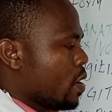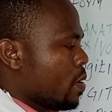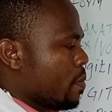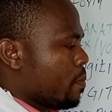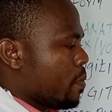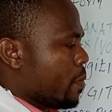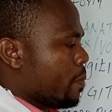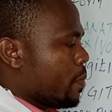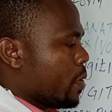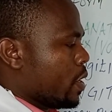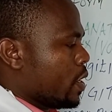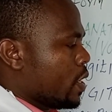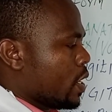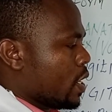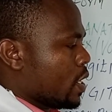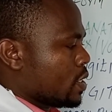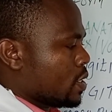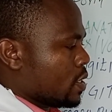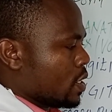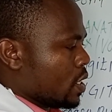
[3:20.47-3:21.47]

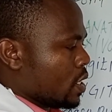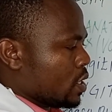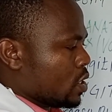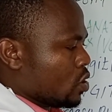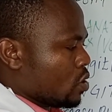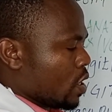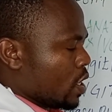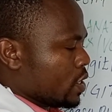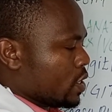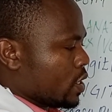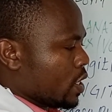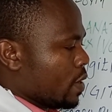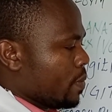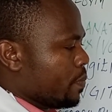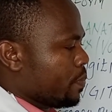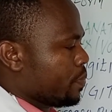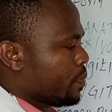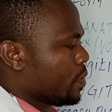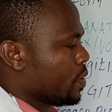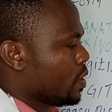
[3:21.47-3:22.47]
membranous structure
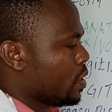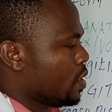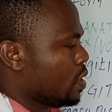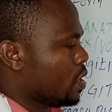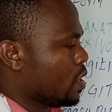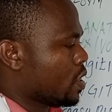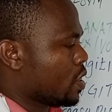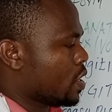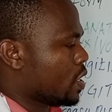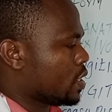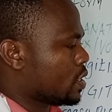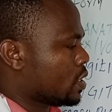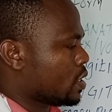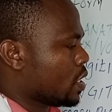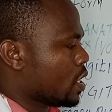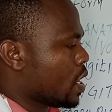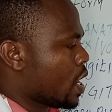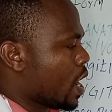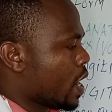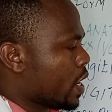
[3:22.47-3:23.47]
that
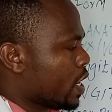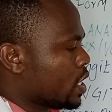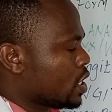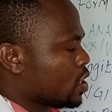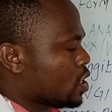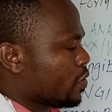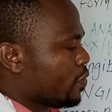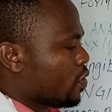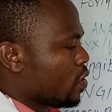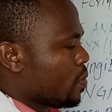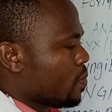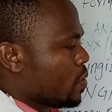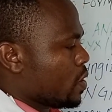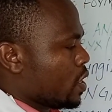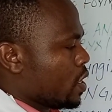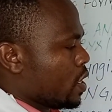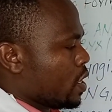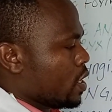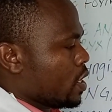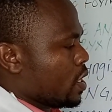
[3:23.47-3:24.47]
arise from
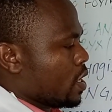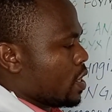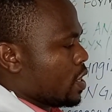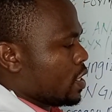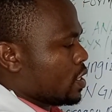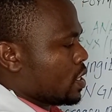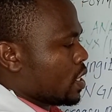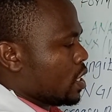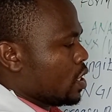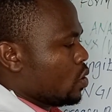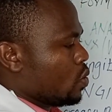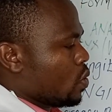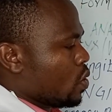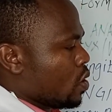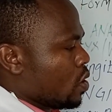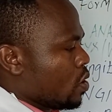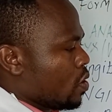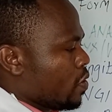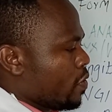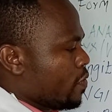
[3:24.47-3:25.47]
the side
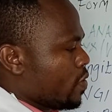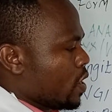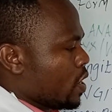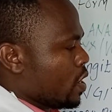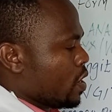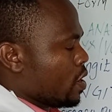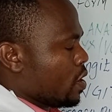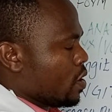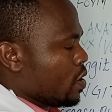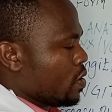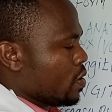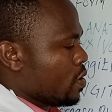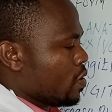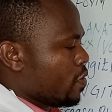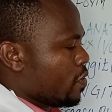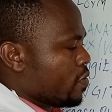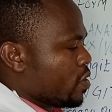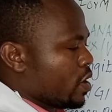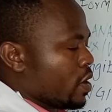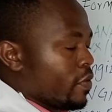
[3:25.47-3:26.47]
wall of
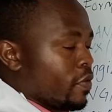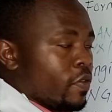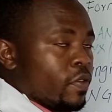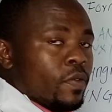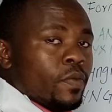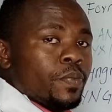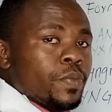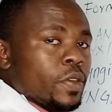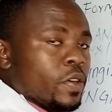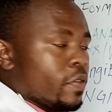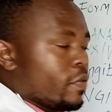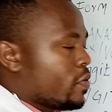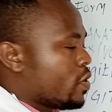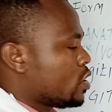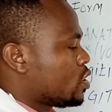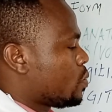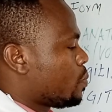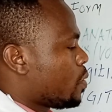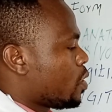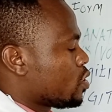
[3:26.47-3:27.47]
the voice
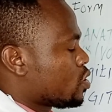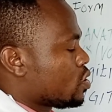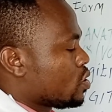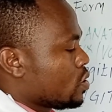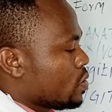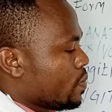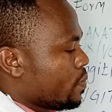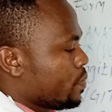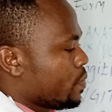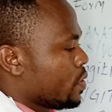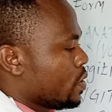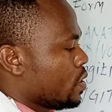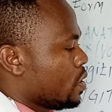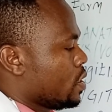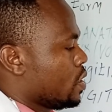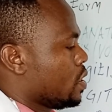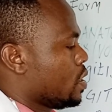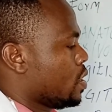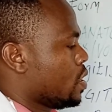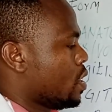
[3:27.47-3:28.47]
box.
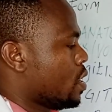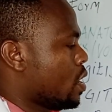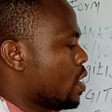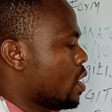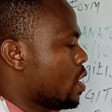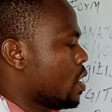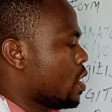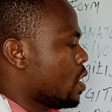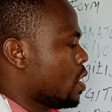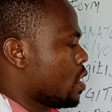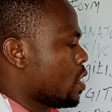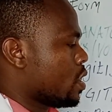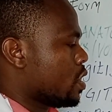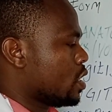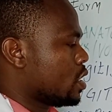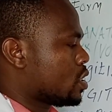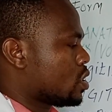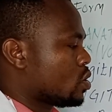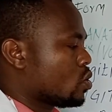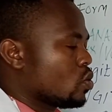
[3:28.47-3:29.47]

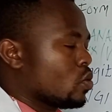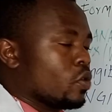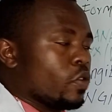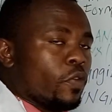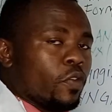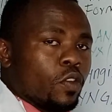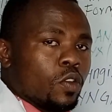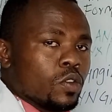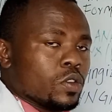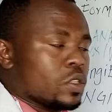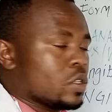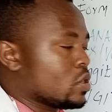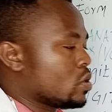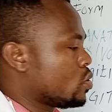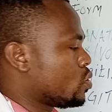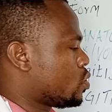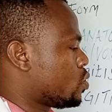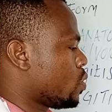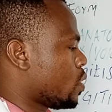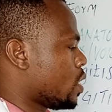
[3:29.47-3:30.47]
These two folds
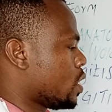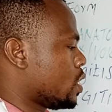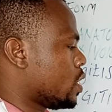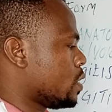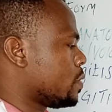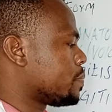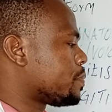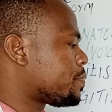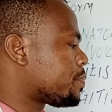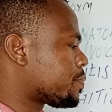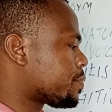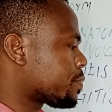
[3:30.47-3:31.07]
usually